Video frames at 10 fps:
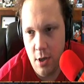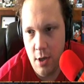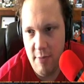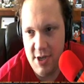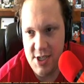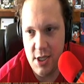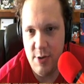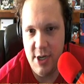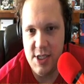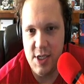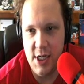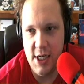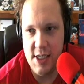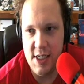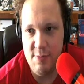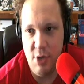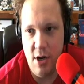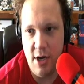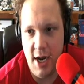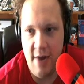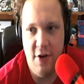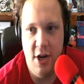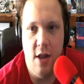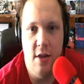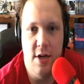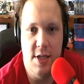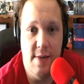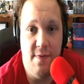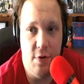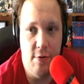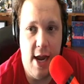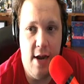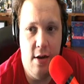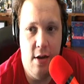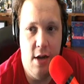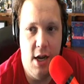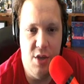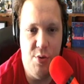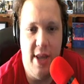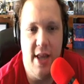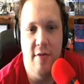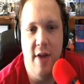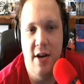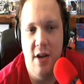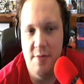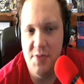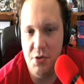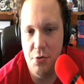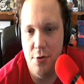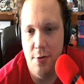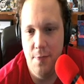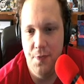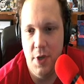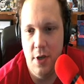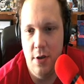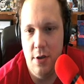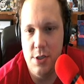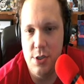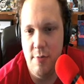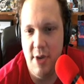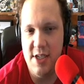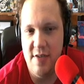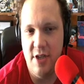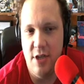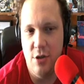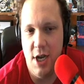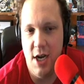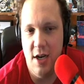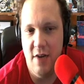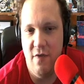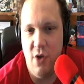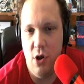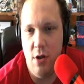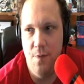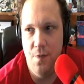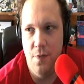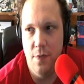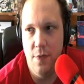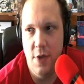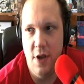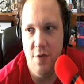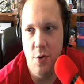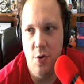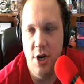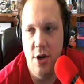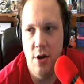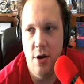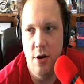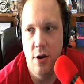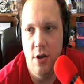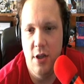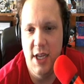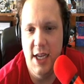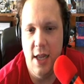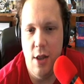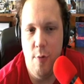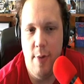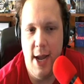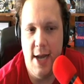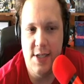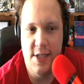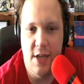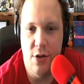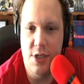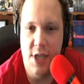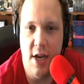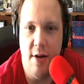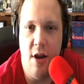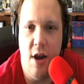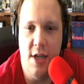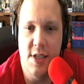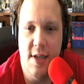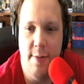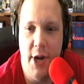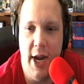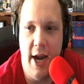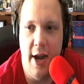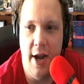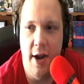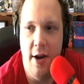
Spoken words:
basically what it's doing is it's blocking every color except for red and the way that red comes through. So it makes everything look kind of like fall. Now, if we go here, the yellow pass, that looks like a hot summer day.